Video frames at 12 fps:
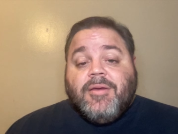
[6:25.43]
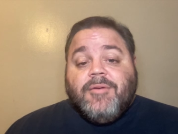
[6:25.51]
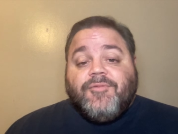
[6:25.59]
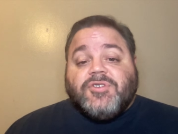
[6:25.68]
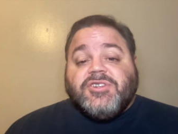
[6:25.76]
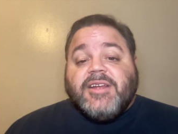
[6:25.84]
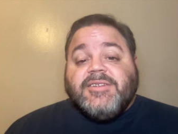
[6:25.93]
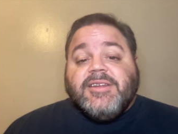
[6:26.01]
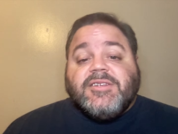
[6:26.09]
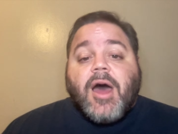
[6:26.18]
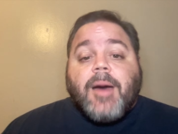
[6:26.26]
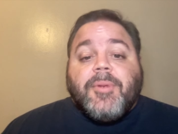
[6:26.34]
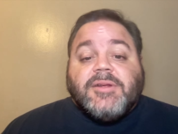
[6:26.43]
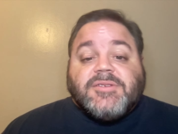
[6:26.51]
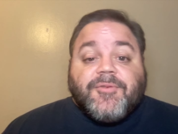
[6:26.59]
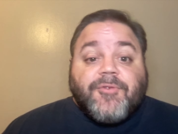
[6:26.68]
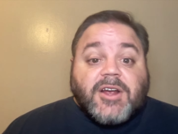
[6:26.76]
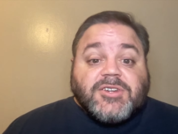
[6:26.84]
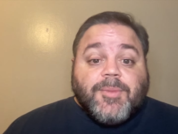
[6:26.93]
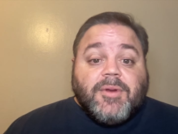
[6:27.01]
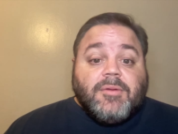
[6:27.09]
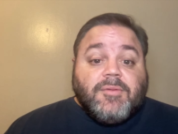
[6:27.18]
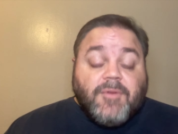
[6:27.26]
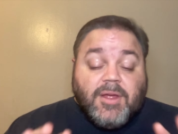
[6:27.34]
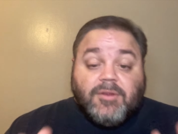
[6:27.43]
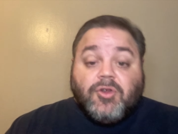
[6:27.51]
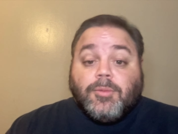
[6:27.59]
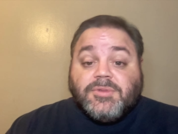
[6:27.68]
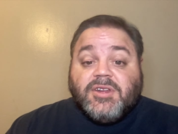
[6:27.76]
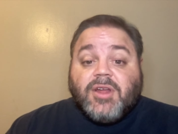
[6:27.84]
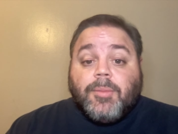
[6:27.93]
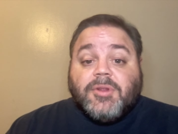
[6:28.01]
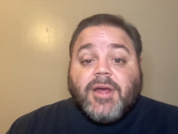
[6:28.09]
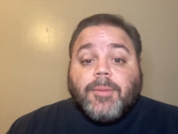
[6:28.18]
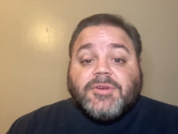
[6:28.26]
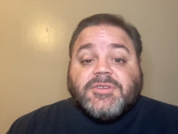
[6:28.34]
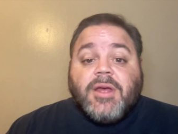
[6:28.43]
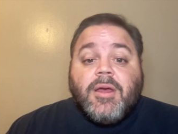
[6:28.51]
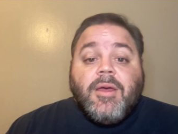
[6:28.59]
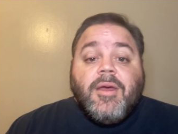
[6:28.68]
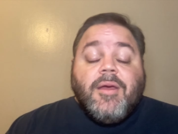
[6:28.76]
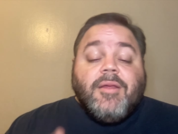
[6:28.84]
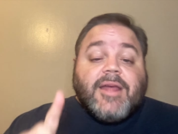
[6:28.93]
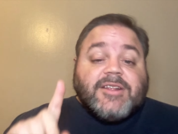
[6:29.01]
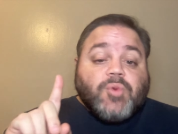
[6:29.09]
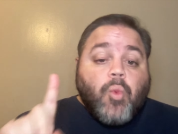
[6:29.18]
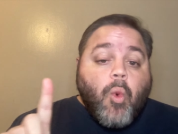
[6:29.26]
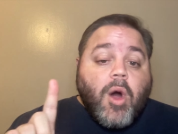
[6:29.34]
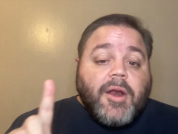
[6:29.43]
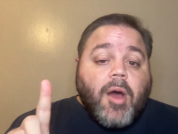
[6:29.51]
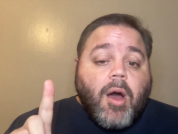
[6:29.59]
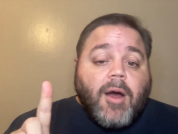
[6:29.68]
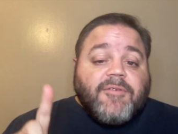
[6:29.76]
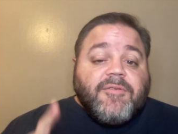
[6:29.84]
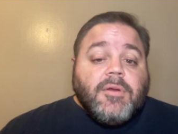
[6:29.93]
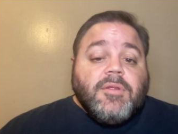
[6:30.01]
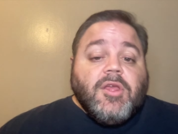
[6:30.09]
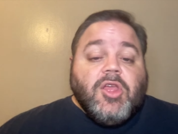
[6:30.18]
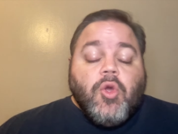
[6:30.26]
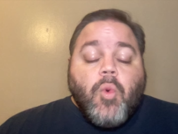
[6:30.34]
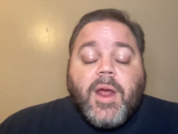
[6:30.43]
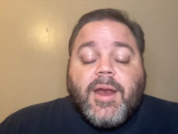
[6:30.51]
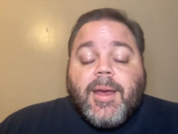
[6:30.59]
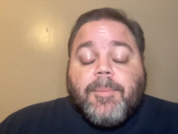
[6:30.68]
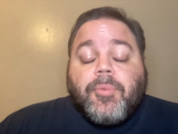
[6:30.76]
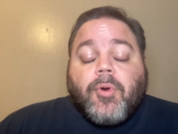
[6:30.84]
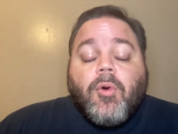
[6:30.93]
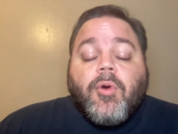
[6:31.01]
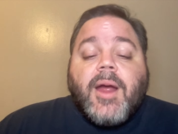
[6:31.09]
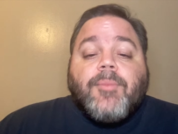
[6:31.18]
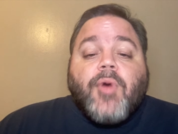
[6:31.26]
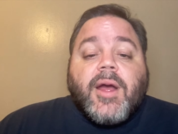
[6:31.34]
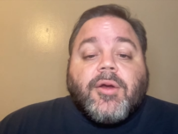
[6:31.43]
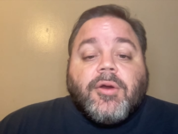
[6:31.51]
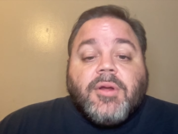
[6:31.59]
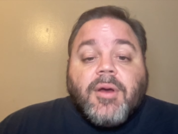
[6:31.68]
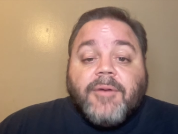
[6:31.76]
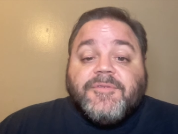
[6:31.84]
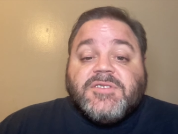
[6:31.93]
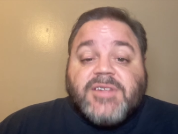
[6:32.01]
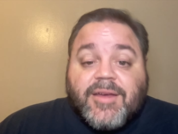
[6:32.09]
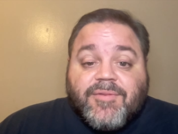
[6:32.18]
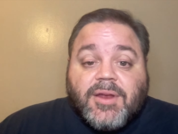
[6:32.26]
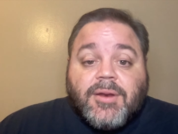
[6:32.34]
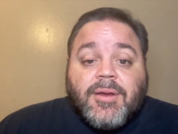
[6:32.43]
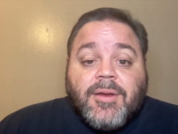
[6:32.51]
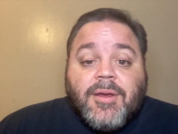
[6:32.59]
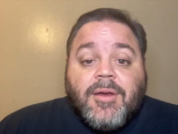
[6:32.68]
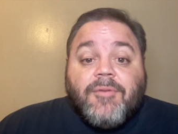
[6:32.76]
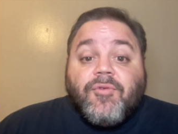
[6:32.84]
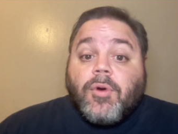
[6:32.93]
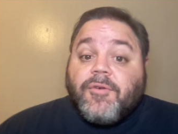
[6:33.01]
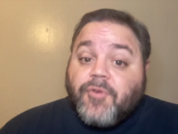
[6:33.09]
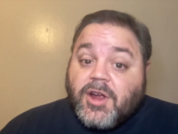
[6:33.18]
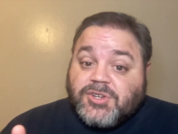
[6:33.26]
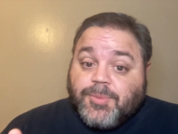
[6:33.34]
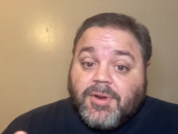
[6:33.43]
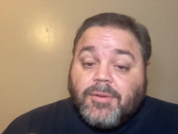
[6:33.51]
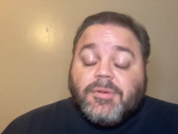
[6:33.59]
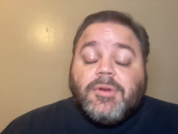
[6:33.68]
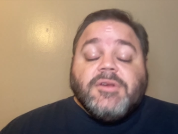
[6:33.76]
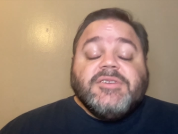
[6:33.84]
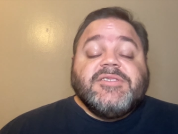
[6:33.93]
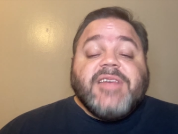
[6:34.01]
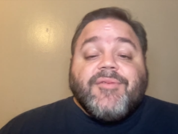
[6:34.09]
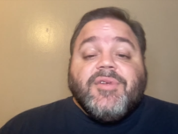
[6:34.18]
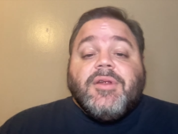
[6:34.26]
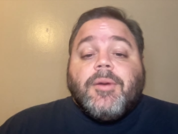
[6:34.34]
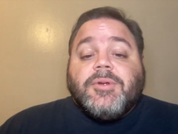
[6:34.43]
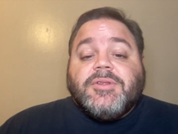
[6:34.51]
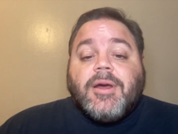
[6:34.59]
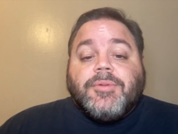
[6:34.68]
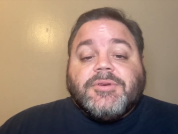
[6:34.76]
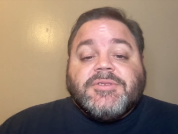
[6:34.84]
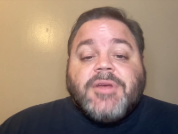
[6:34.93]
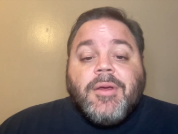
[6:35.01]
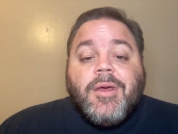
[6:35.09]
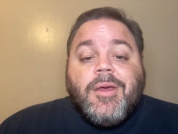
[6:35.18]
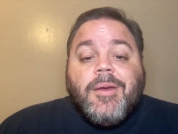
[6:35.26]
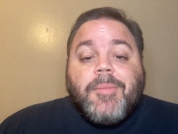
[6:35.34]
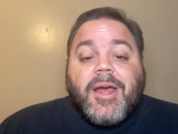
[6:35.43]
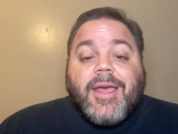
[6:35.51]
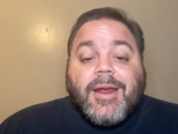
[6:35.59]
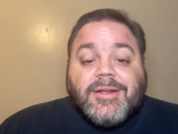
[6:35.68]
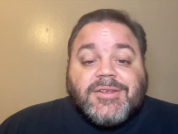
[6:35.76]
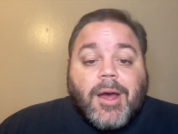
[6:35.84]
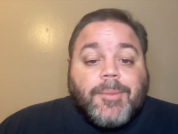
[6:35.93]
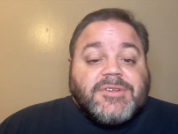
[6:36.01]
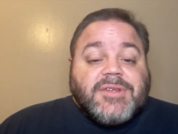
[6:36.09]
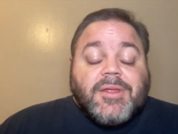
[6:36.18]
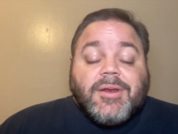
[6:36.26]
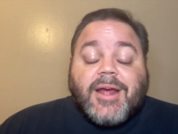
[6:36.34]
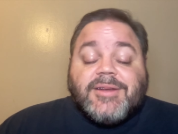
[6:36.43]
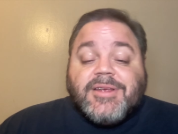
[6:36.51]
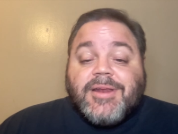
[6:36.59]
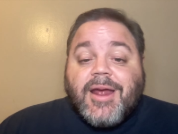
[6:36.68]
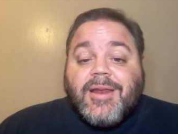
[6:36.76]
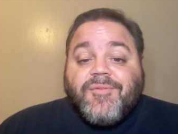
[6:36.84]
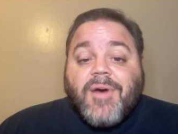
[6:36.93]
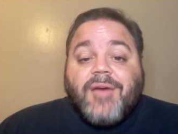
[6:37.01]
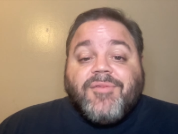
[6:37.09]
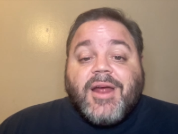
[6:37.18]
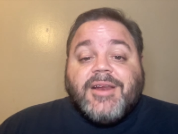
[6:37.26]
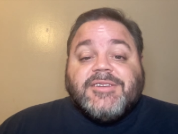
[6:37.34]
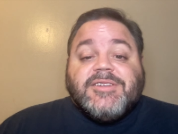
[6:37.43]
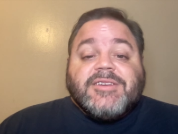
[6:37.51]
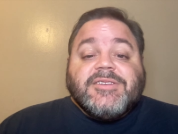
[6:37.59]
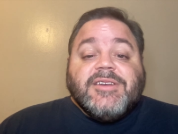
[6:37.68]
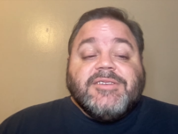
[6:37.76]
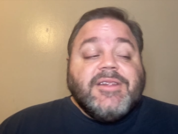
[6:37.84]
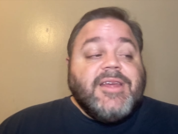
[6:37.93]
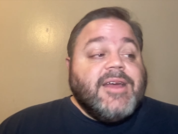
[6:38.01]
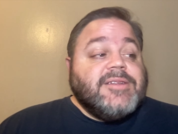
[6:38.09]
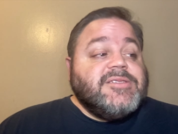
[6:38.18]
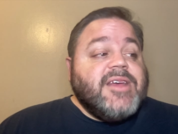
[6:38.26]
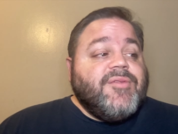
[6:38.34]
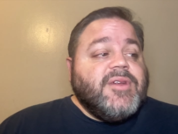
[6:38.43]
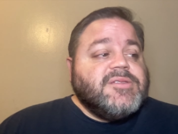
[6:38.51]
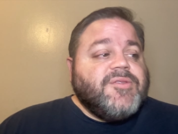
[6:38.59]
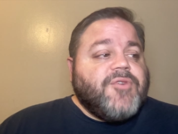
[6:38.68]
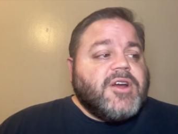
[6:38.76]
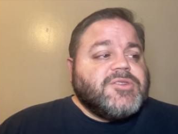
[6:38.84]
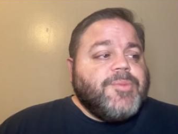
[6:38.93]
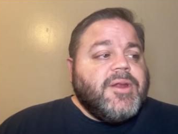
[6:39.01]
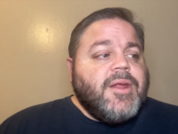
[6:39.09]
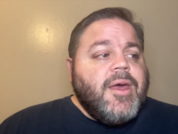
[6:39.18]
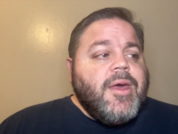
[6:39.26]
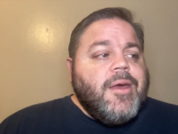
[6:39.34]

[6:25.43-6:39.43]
for JT Toppin as a freshman in terms of double doubles. That's one off the UNM program record of seven for a freshman, seven double doubles by Kenny Thomas in the 1995 96 season. He had seven as a freshman,